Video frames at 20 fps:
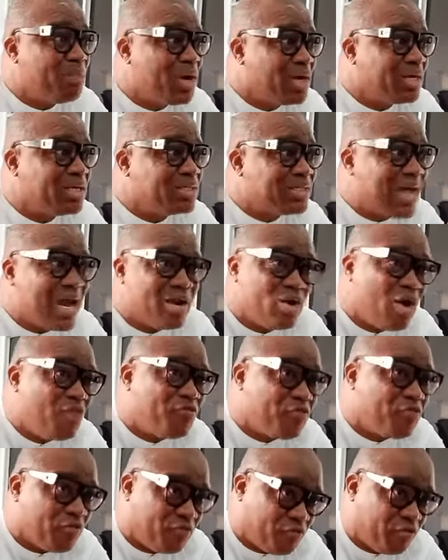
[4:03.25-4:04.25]
monies are not
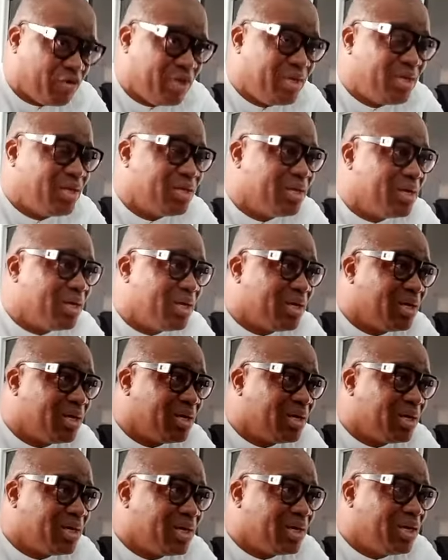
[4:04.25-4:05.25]
for free.
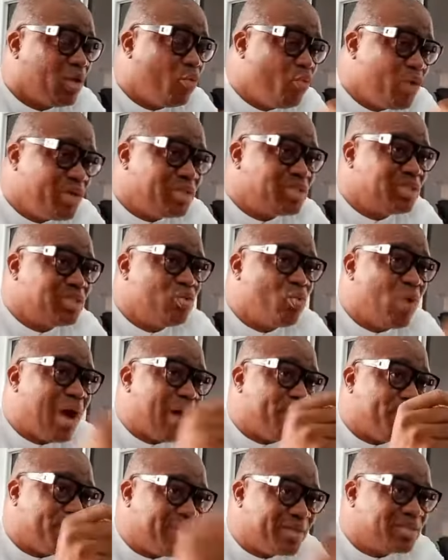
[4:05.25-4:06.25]
The reason
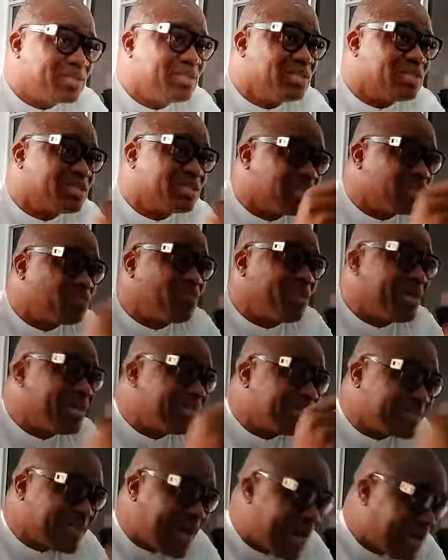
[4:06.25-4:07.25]
why businesses pay
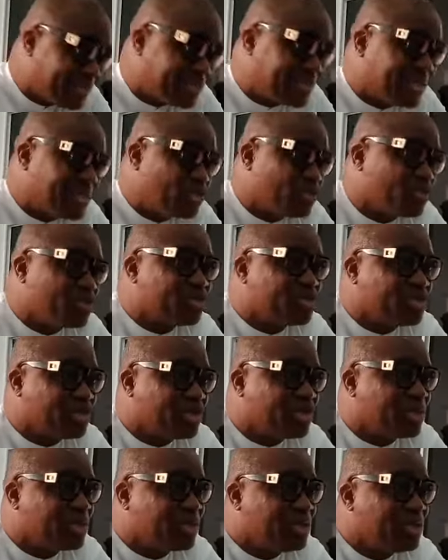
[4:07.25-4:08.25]
taxes to the
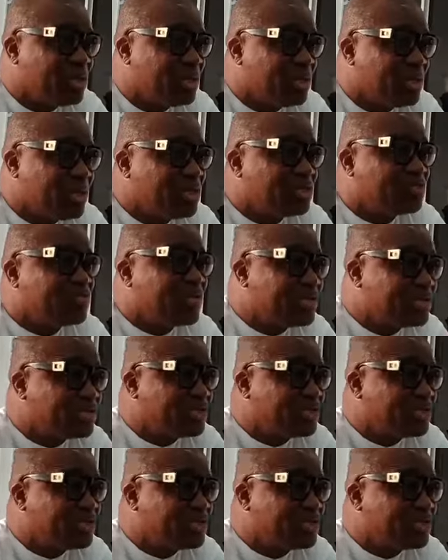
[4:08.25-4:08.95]
city is for the